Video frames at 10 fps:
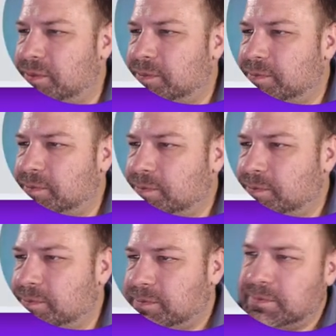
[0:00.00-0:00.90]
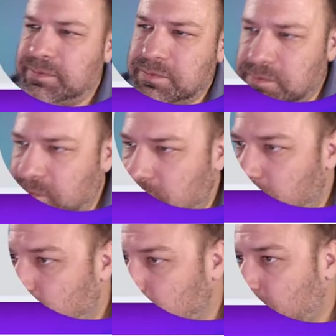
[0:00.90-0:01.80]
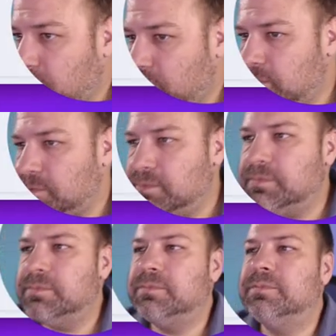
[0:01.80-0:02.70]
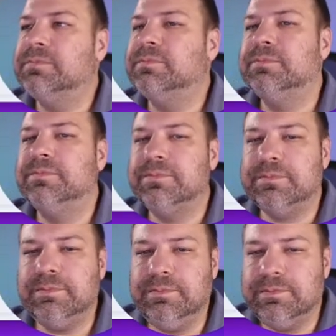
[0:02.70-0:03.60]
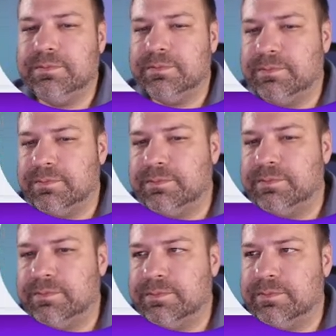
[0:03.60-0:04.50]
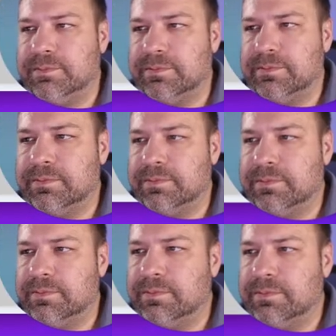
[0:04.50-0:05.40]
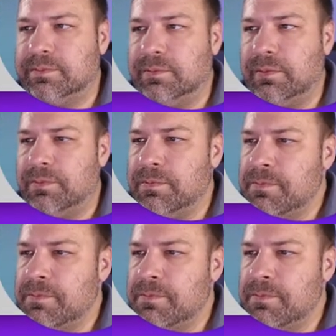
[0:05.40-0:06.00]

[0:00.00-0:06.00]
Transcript: No one is speaking in this clip.